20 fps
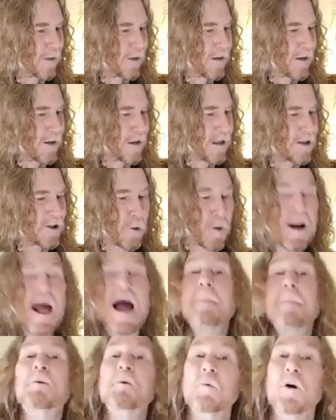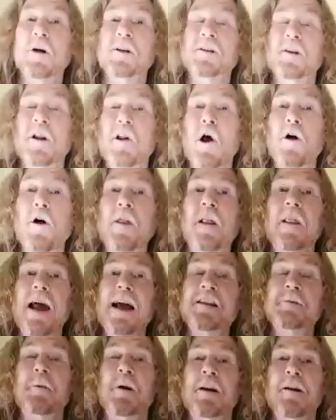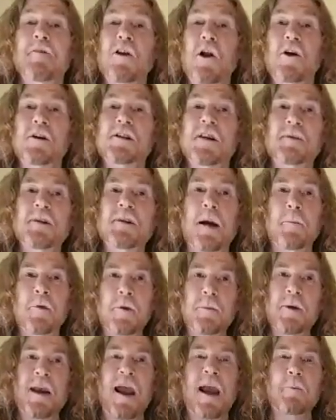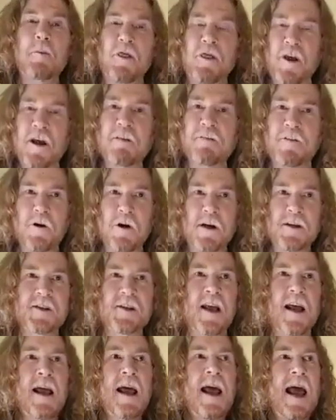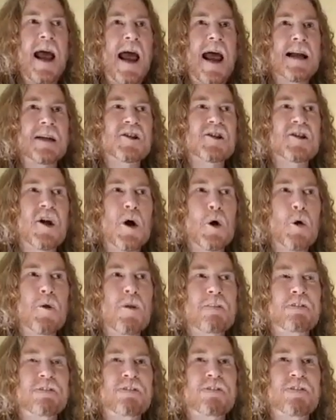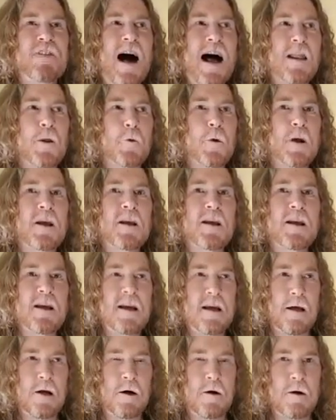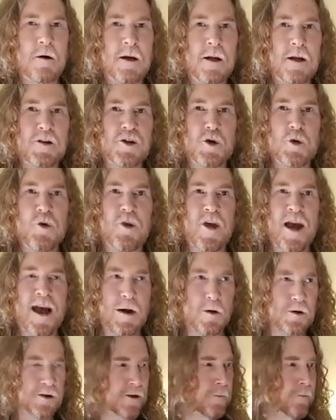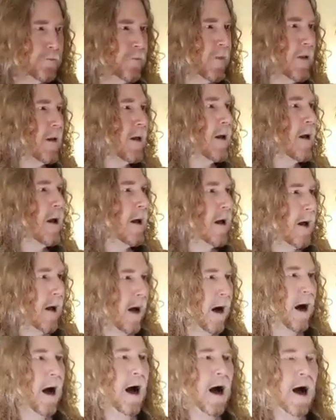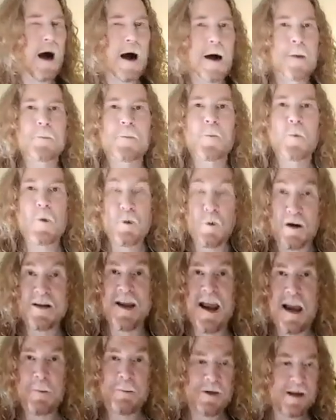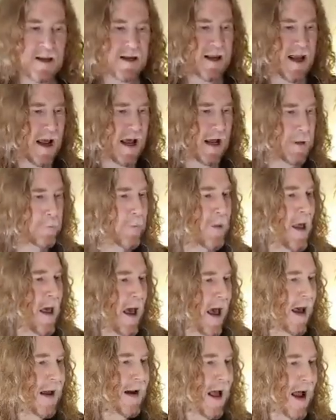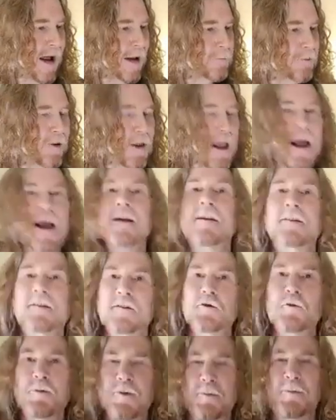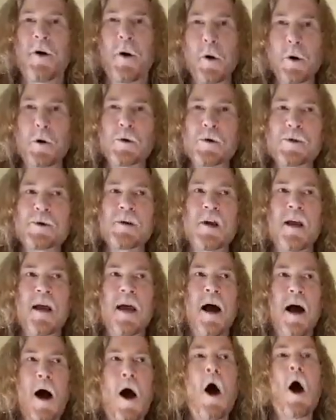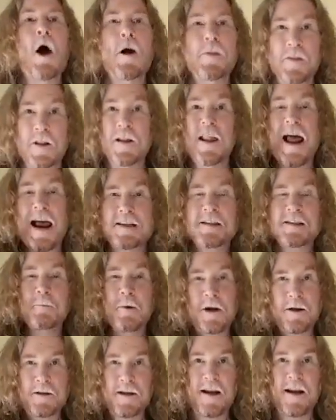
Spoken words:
So what happened was the last Monday of the long September became a thing for us, and so the following year in 2000, we went camping again, and I planned to propose on the last Monday